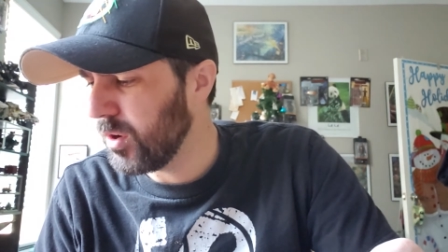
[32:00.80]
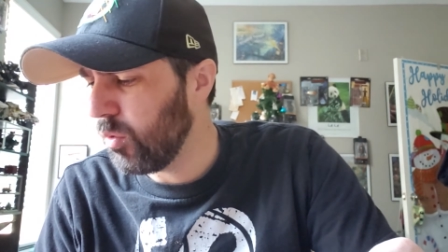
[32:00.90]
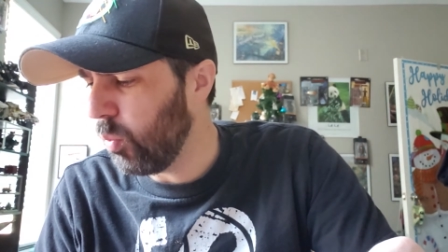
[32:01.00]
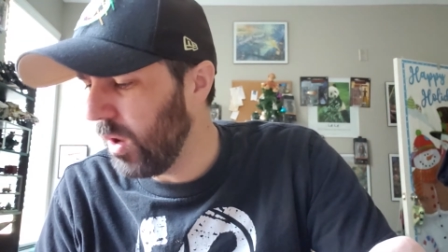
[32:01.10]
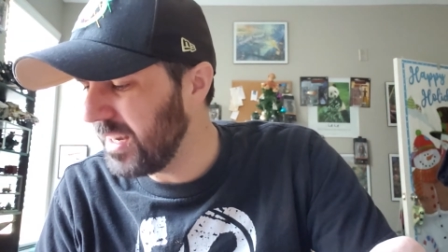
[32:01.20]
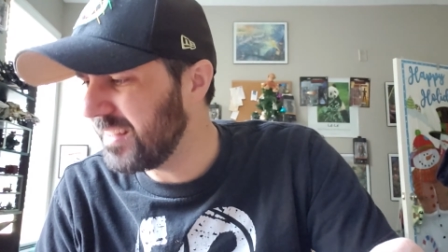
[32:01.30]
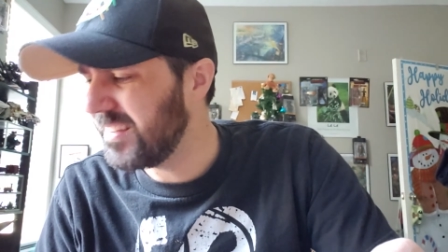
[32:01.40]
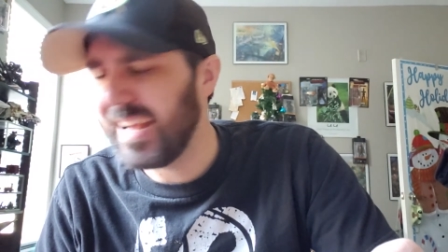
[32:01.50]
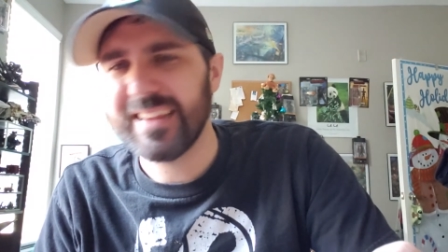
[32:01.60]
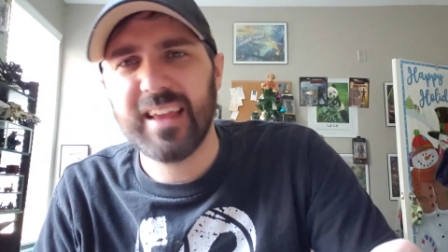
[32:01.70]
What is
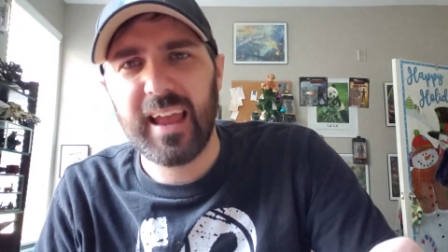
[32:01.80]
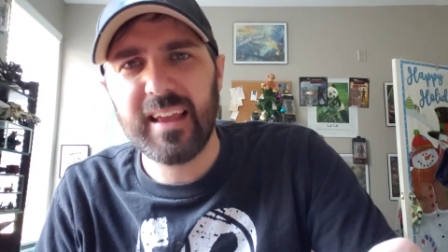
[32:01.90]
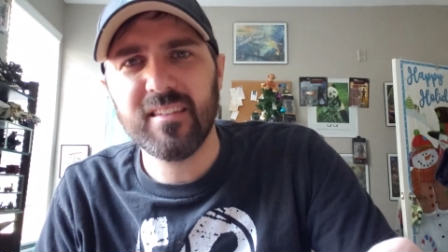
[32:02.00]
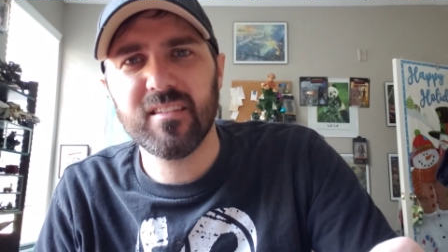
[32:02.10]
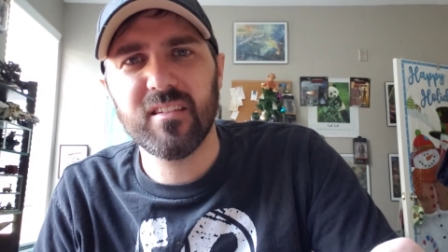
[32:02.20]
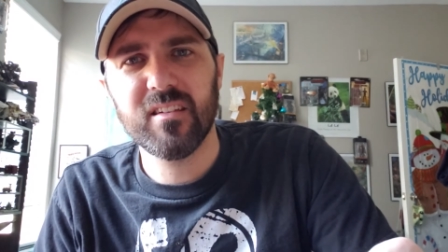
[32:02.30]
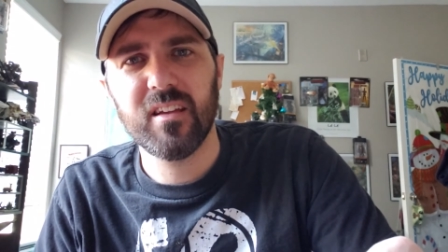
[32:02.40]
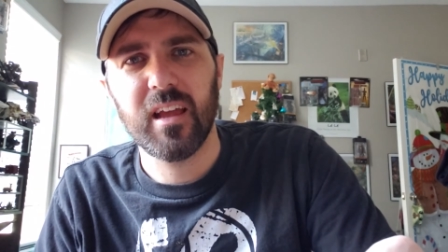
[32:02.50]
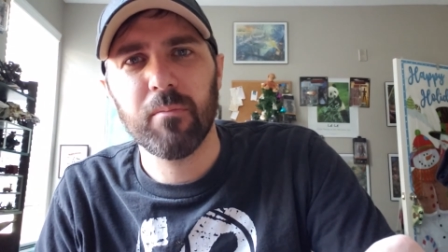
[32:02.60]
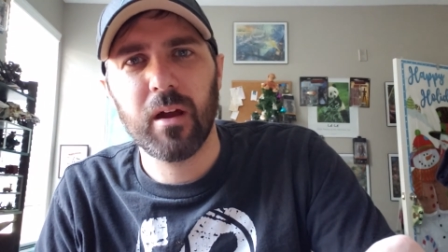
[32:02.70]
that taste
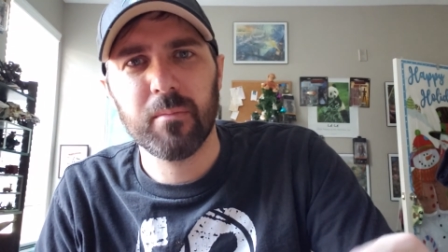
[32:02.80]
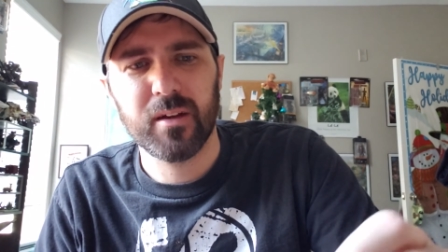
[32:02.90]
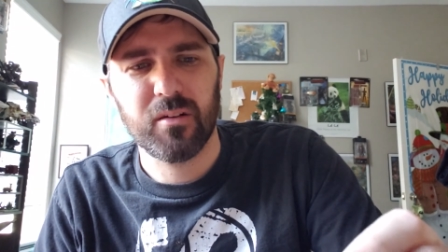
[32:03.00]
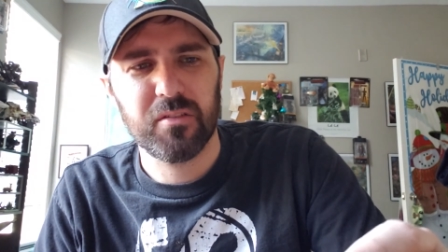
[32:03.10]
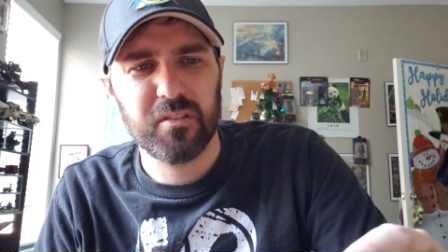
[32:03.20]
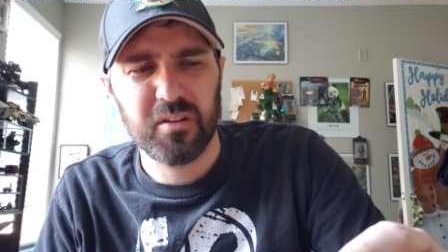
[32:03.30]
in my mouth?